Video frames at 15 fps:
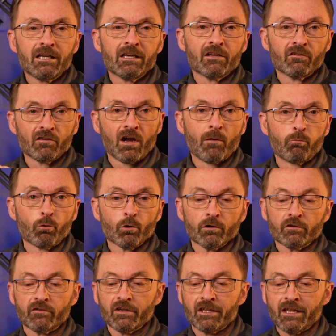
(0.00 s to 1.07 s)
is
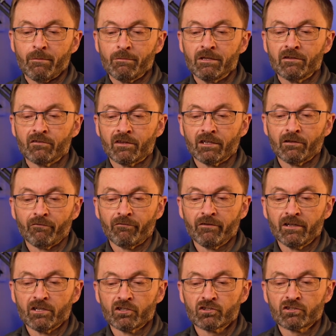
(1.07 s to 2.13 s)
upwards, and that means that the
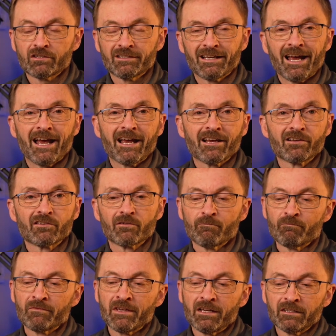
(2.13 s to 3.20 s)
finish has a
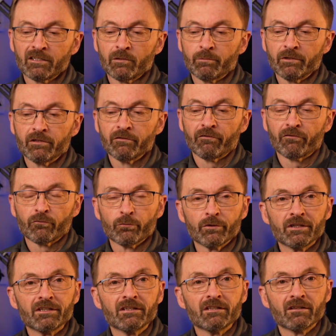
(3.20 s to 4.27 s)
little bit of
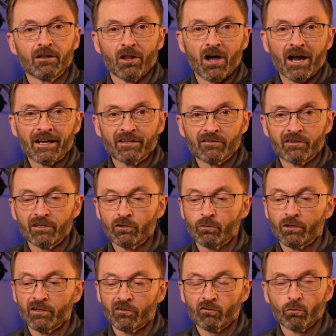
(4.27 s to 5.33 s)
3D lines that
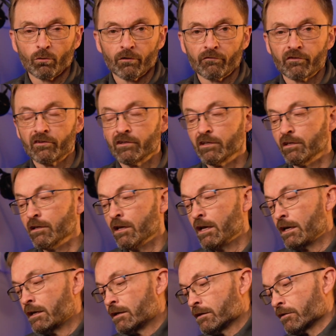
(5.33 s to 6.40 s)
you can sort of see.
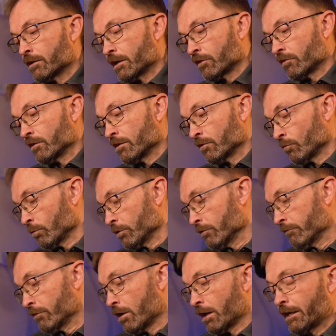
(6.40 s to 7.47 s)
And the nice thing is when
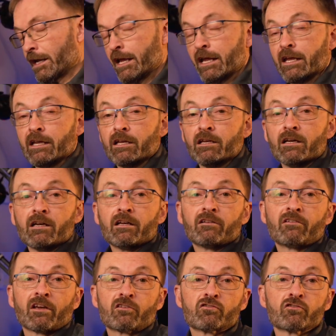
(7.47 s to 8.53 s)
you've got a
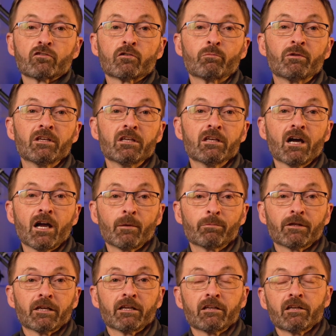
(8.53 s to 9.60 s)
textured PEI
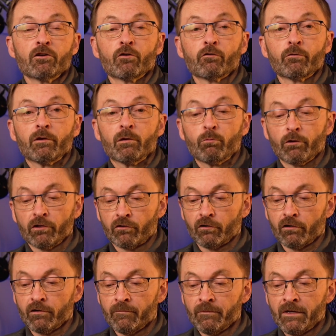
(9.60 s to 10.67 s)
plate in your 3D
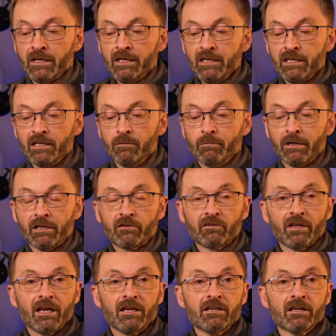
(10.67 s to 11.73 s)
printer, it
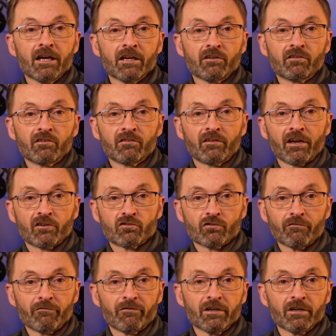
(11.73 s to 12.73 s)
makes a nice textured